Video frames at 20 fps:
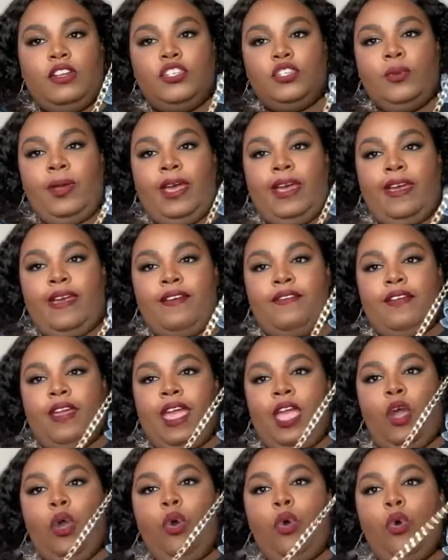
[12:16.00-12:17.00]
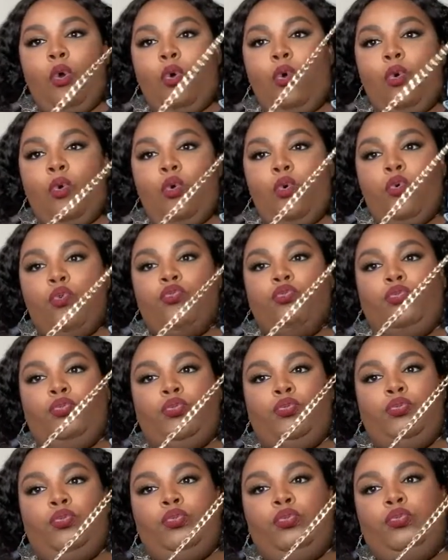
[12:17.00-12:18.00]
You have a whole
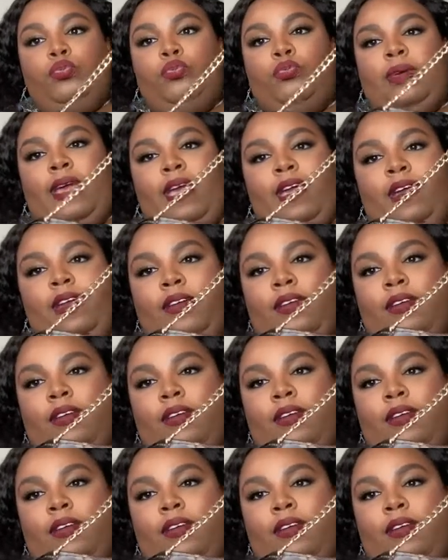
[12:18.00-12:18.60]
new bag.